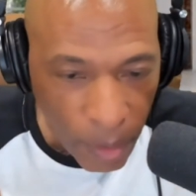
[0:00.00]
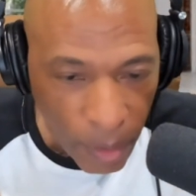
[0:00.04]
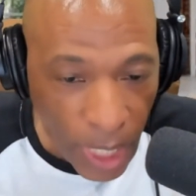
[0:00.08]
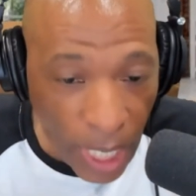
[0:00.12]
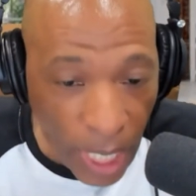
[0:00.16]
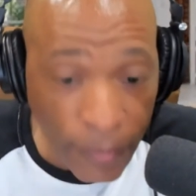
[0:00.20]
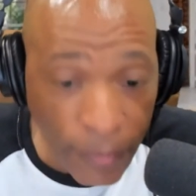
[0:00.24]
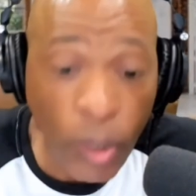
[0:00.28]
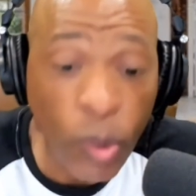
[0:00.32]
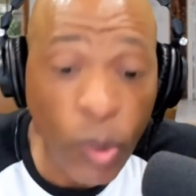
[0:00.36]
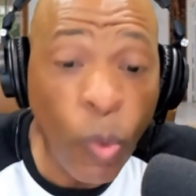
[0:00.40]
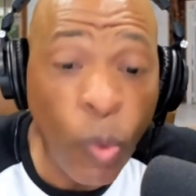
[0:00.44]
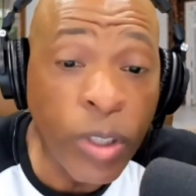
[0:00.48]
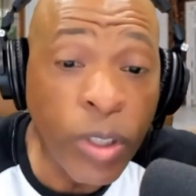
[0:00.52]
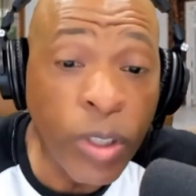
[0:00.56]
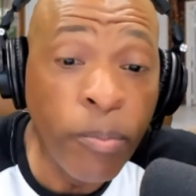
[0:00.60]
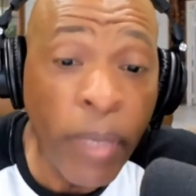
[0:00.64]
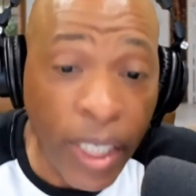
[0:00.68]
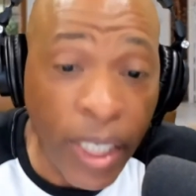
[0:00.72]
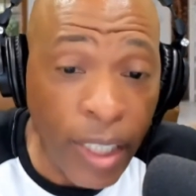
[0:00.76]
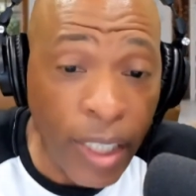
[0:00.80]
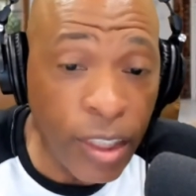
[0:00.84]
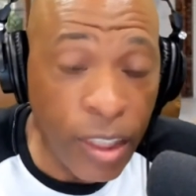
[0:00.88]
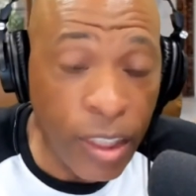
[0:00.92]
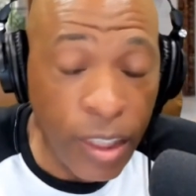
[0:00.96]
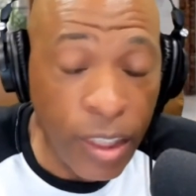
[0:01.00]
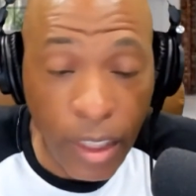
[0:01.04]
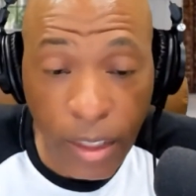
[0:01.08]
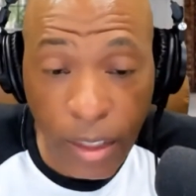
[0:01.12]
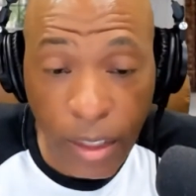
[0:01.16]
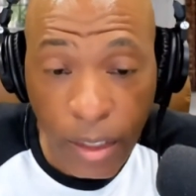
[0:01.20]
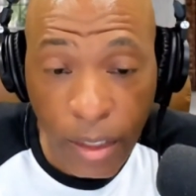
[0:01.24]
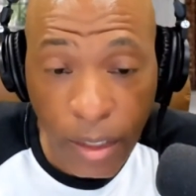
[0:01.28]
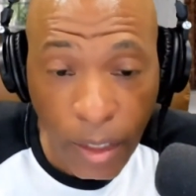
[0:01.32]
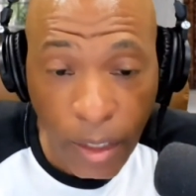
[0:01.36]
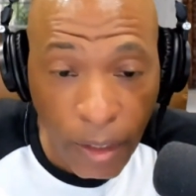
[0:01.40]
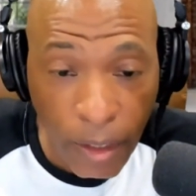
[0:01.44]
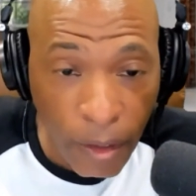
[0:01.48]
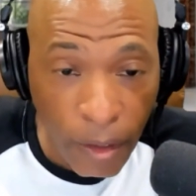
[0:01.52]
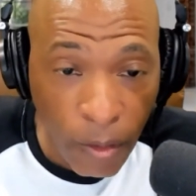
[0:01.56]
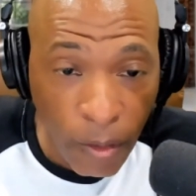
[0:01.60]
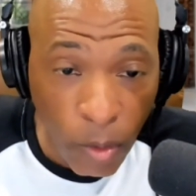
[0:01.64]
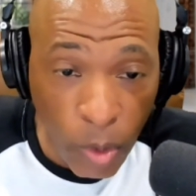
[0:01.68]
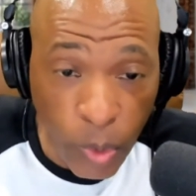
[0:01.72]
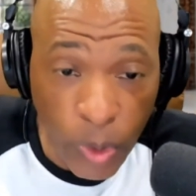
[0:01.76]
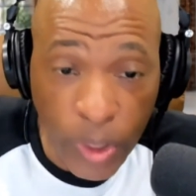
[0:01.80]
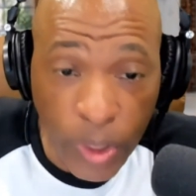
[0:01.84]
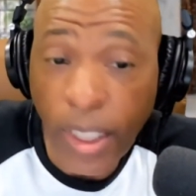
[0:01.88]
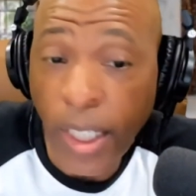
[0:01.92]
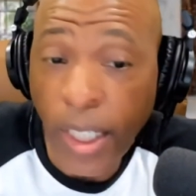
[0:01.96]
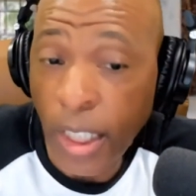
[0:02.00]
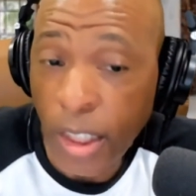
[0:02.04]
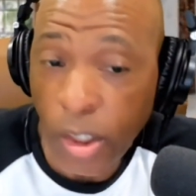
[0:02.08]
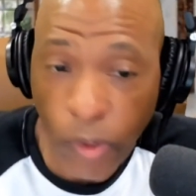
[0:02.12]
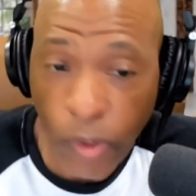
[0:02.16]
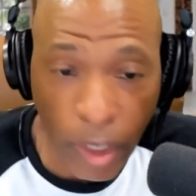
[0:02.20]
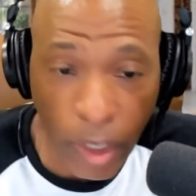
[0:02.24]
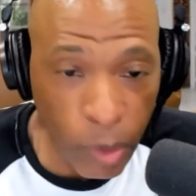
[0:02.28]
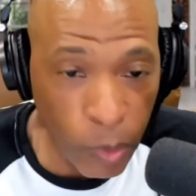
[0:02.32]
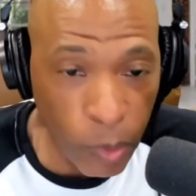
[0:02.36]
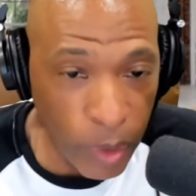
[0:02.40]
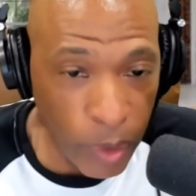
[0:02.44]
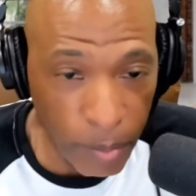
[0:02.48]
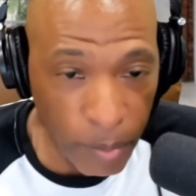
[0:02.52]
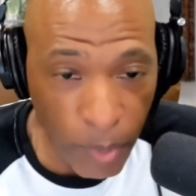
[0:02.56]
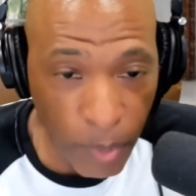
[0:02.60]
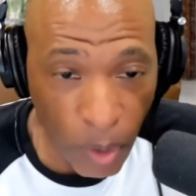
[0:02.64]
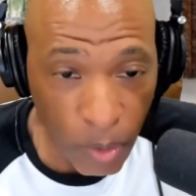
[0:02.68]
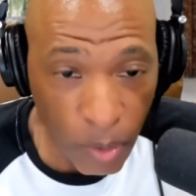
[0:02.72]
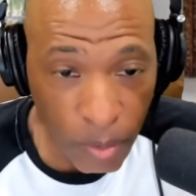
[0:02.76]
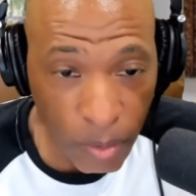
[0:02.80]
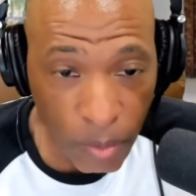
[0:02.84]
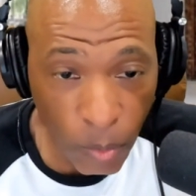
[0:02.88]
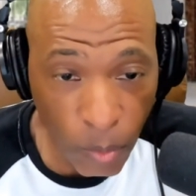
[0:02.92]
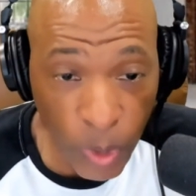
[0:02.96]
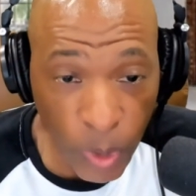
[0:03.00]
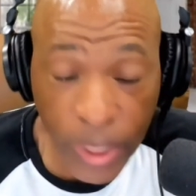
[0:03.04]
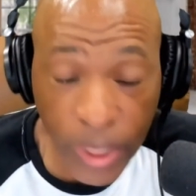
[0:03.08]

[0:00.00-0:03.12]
After the coach make a change, which was still a scratch red ball. We